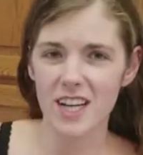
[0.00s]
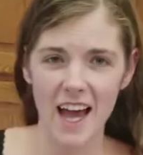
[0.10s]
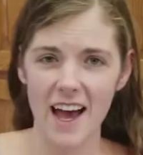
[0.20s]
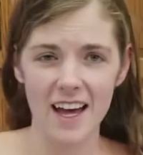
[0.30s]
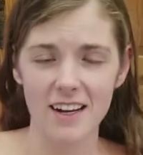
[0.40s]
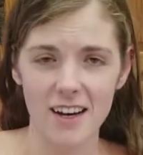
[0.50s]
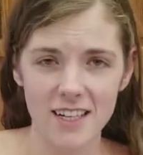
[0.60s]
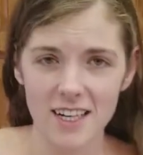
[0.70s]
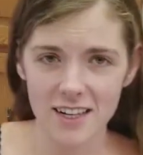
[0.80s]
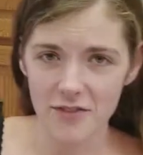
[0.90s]
add
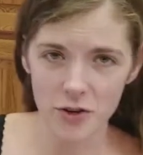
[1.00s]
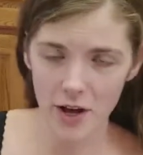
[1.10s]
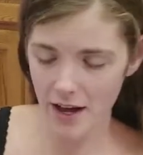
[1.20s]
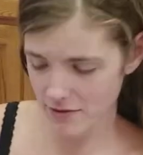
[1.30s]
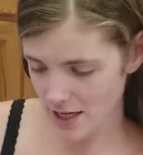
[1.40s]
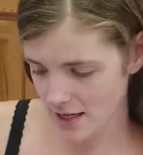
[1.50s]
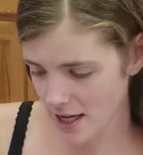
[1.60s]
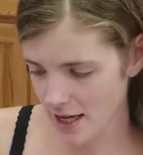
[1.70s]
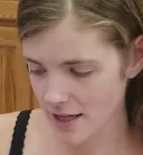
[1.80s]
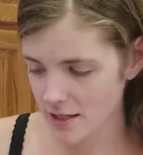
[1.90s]
onion if you have it on
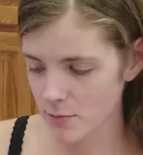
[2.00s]
hand,